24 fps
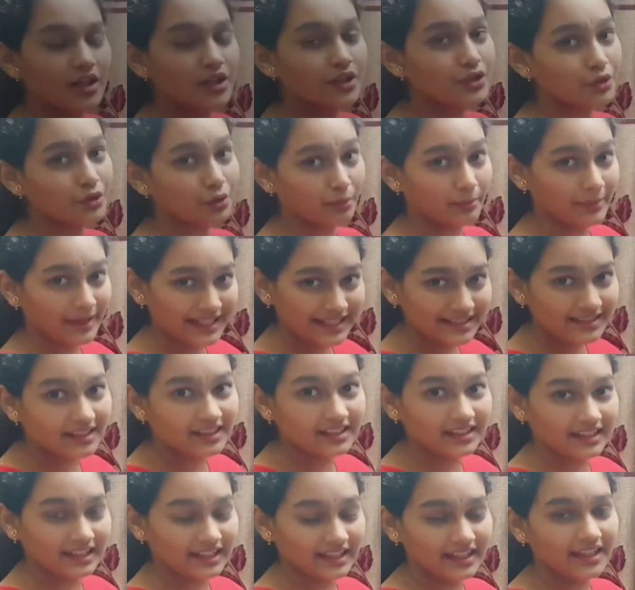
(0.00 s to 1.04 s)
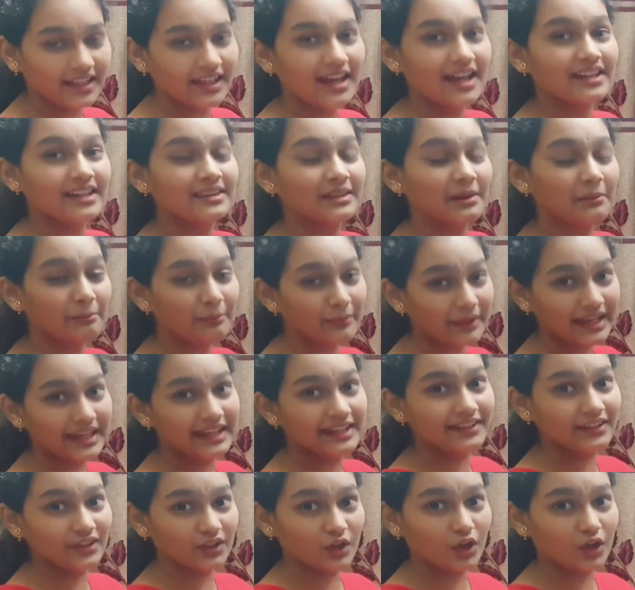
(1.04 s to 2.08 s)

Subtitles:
So basically the main